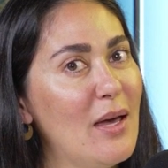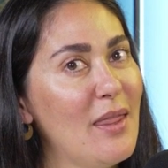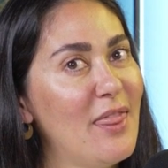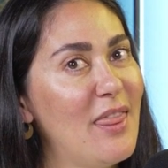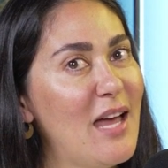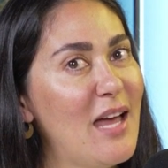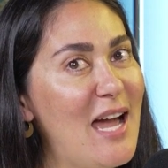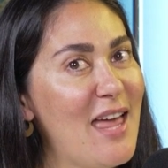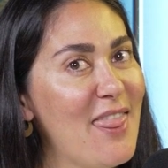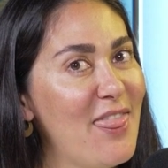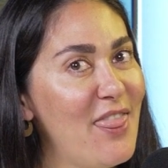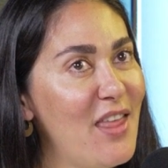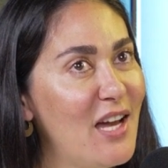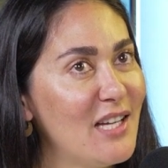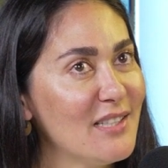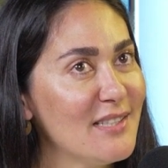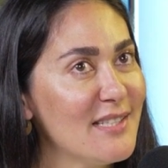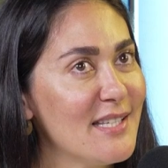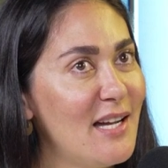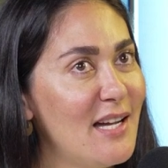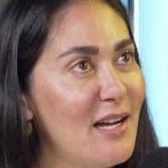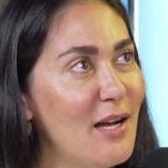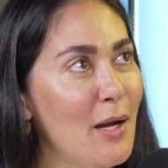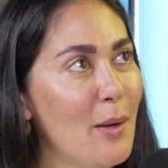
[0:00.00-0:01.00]
at that
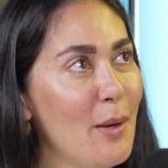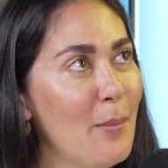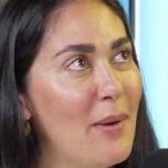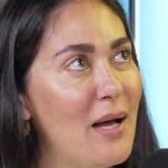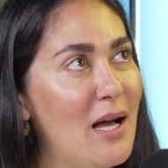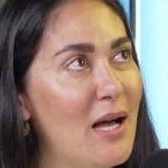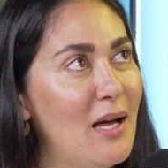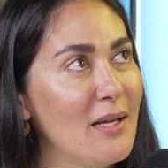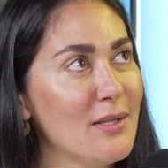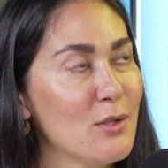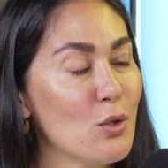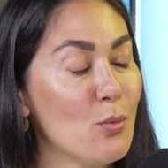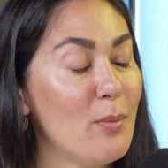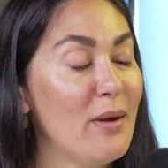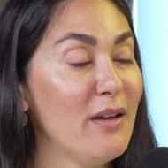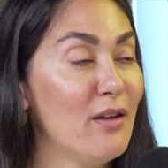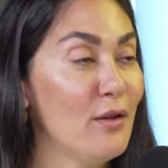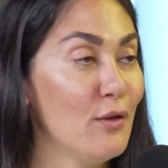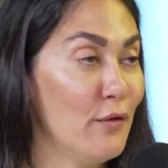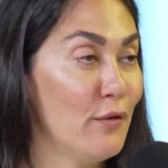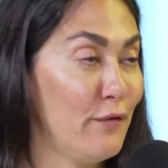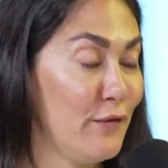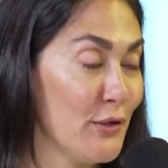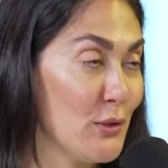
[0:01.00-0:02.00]
time,
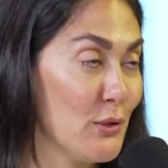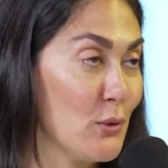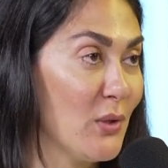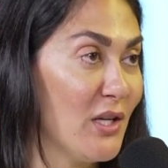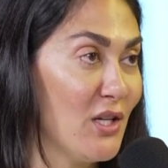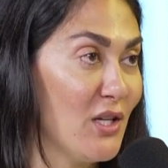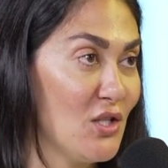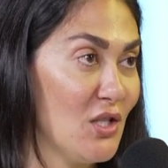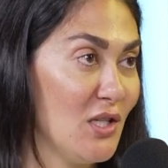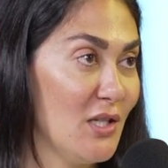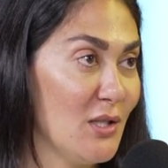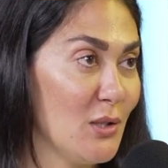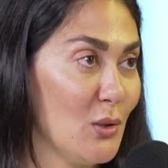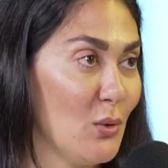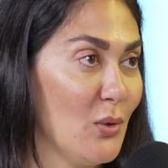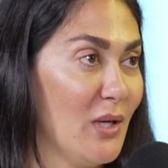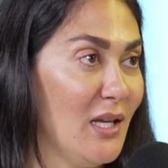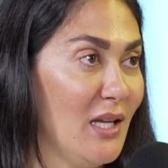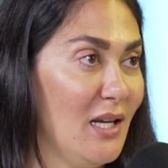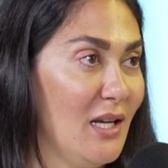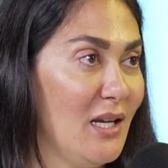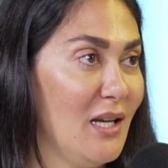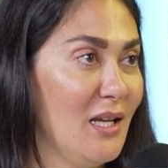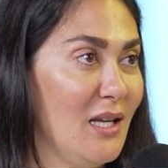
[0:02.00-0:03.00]
the first location is
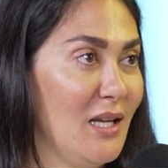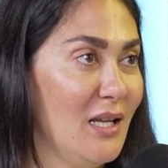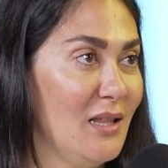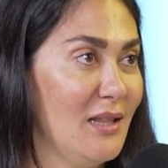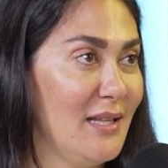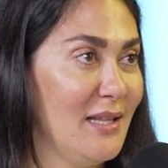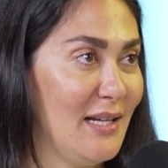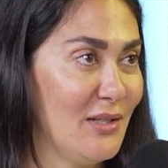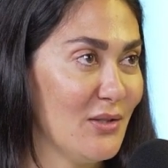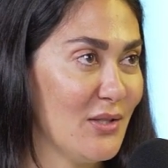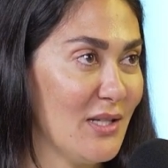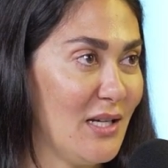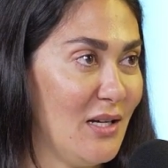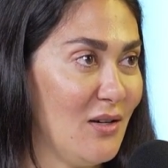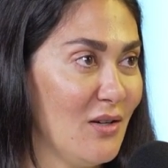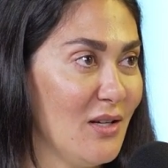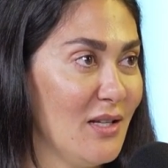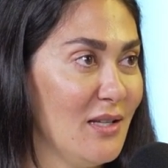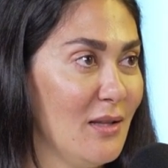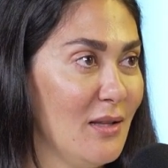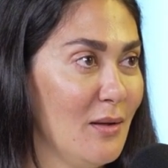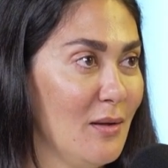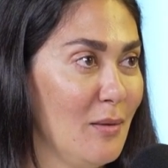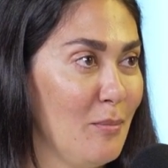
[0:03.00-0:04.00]
located in downtown
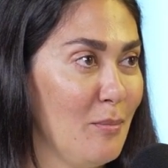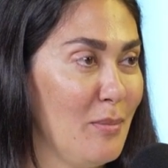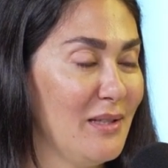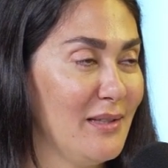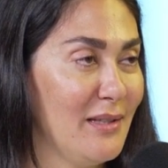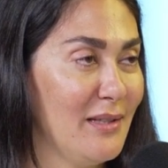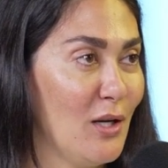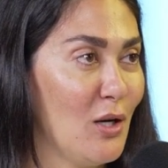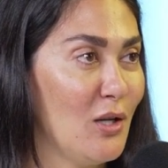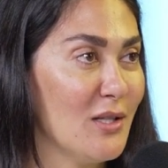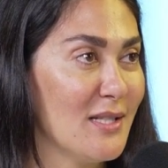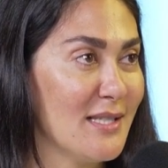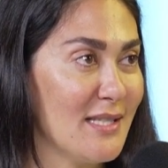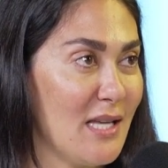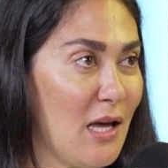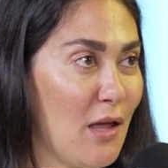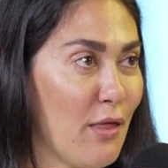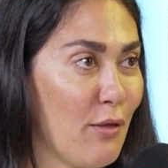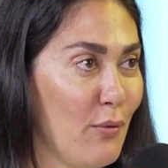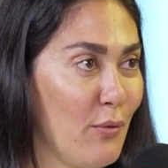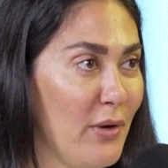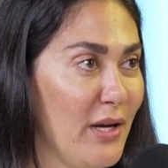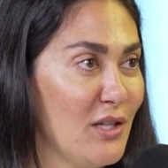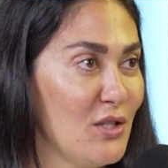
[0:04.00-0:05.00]
in a building called
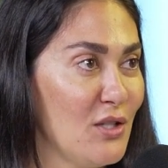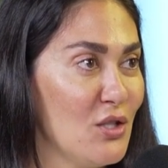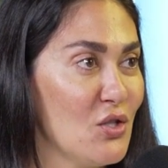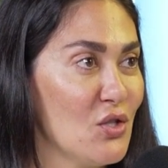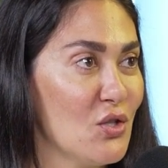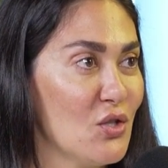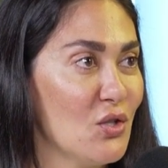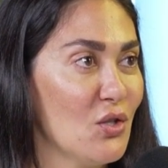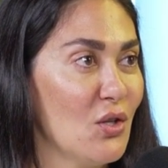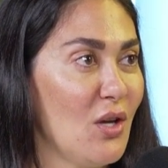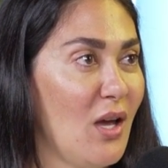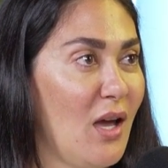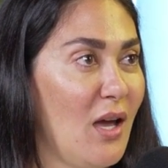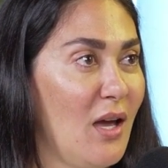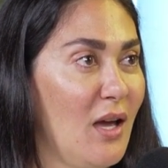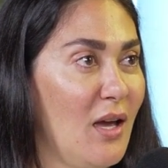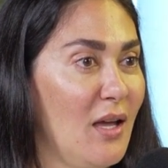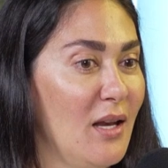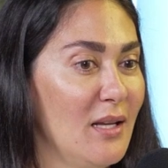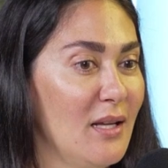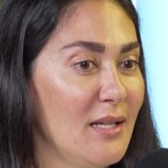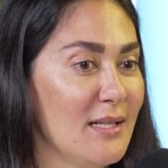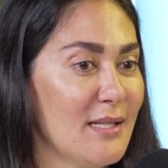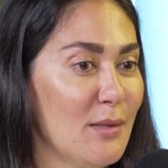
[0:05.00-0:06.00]
Southridge,
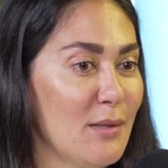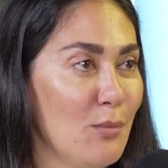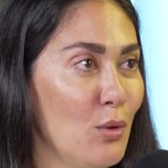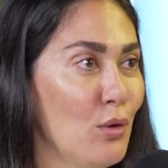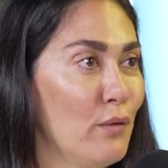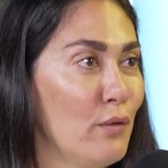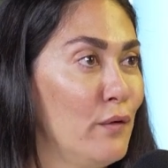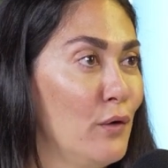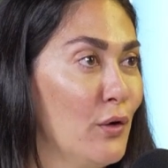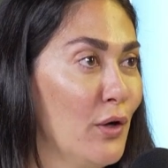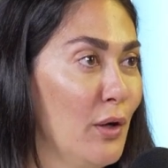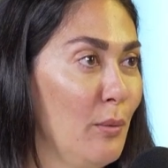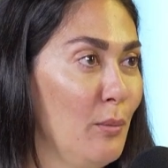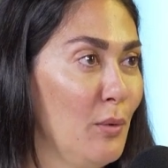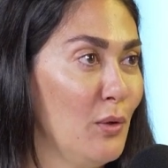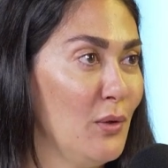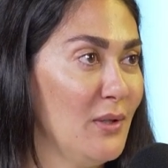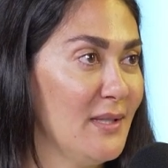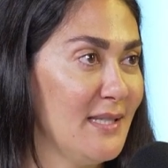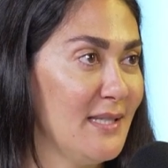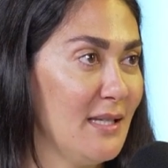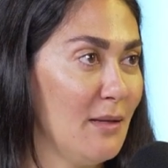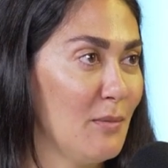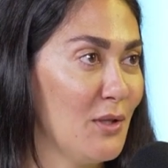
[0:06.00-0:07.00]
and it's a beautiful
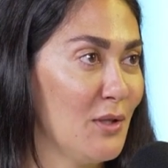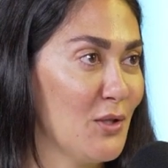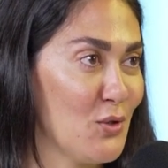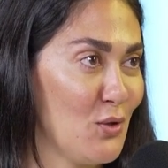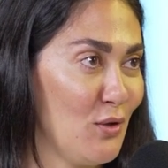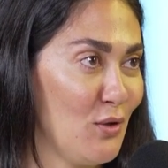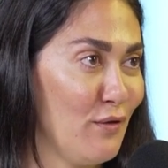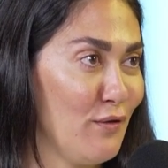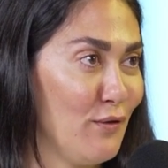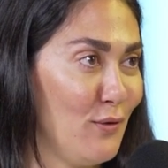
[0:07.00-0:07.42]
community. I'm not sure if